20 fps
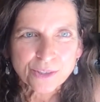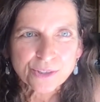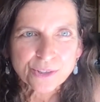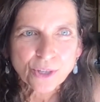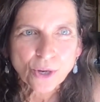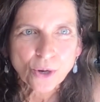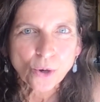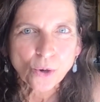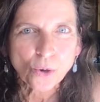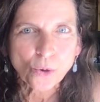
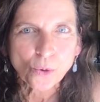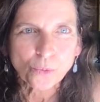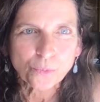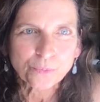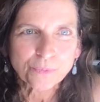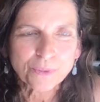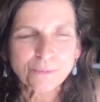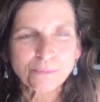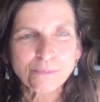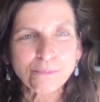So
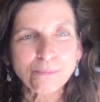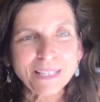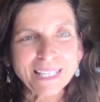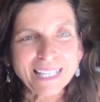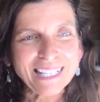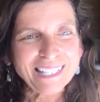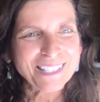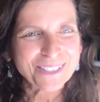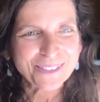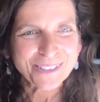
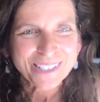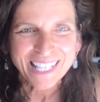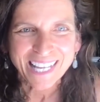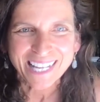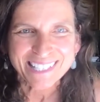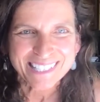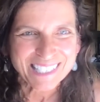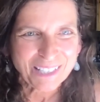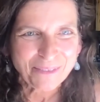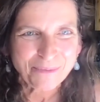me doing
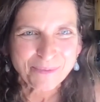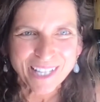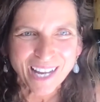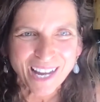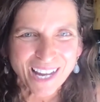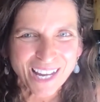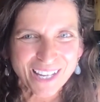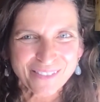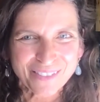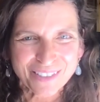that deep
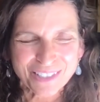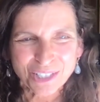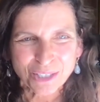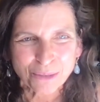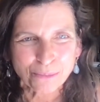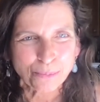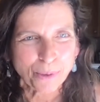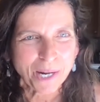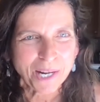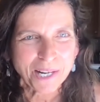dive into
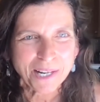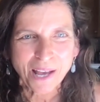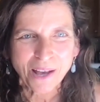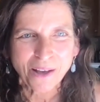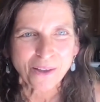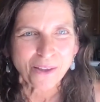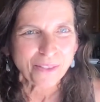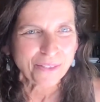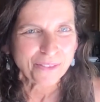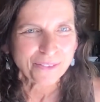brain
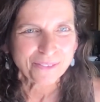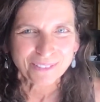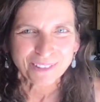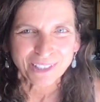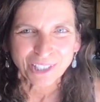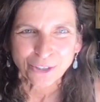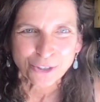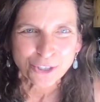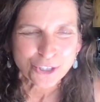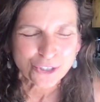health
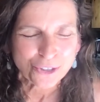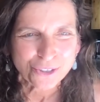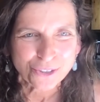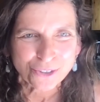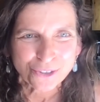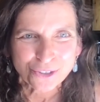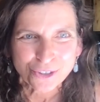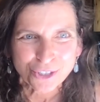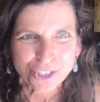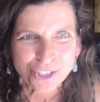literature and
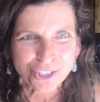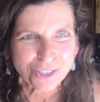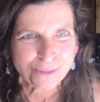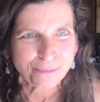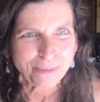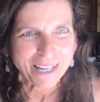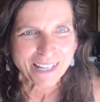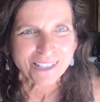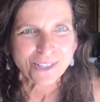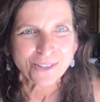nutrition
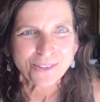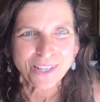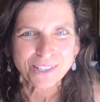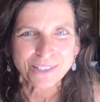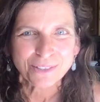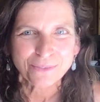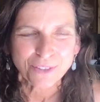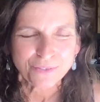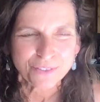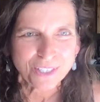back in
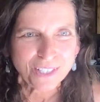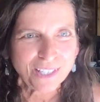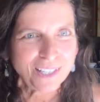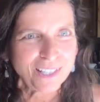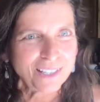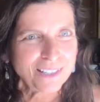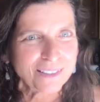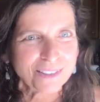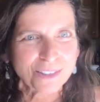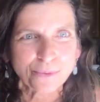
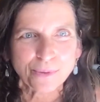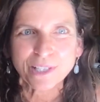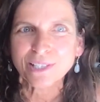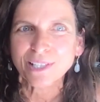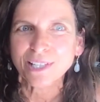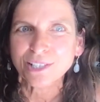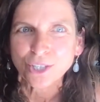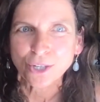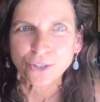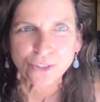2015, the reason
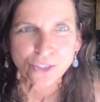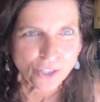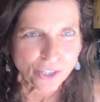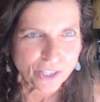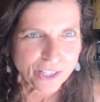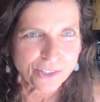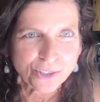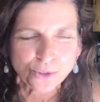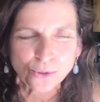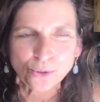I started the
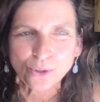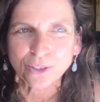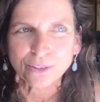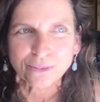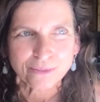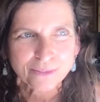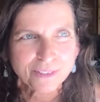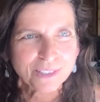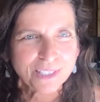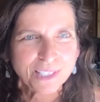cooking school
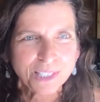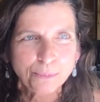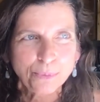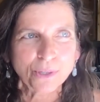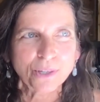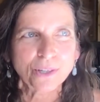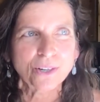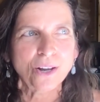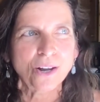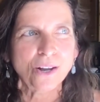and did the
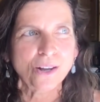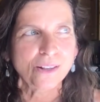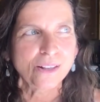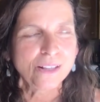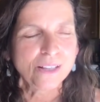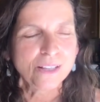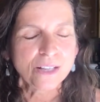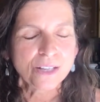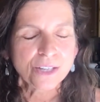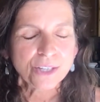book and all,
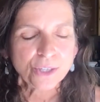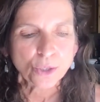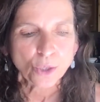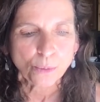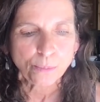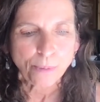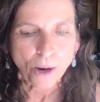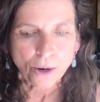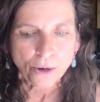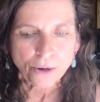
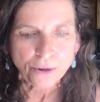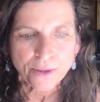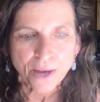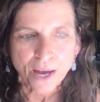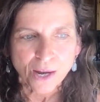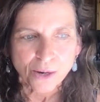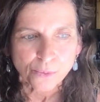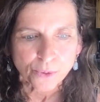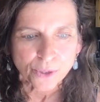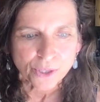part of
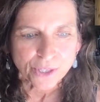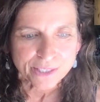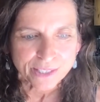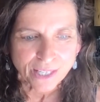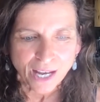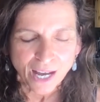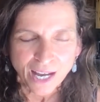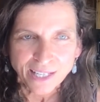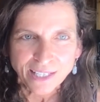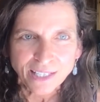that was
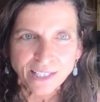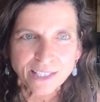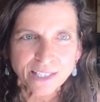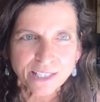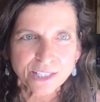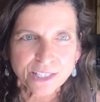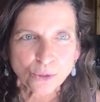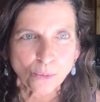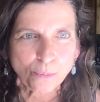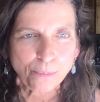I
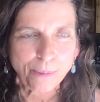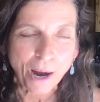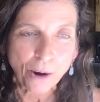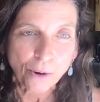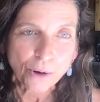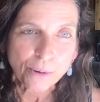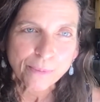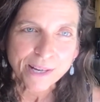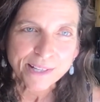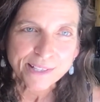needed to
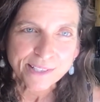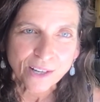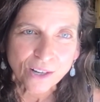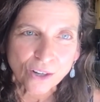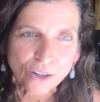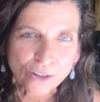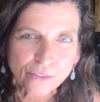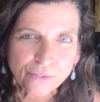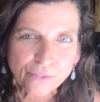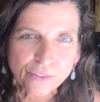empower
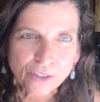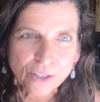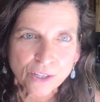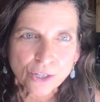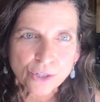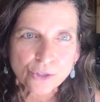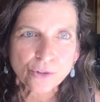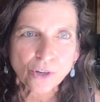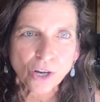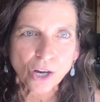myself
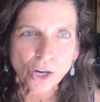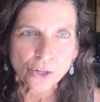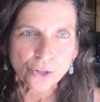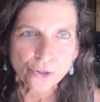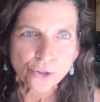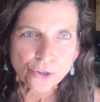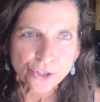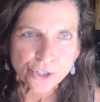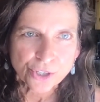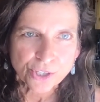to
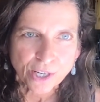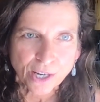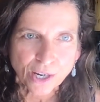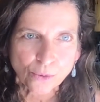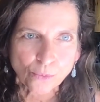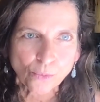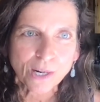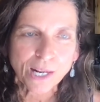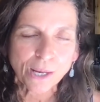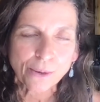
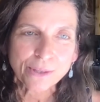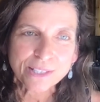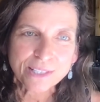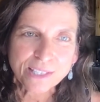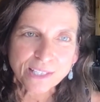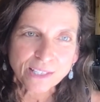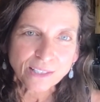understand what I was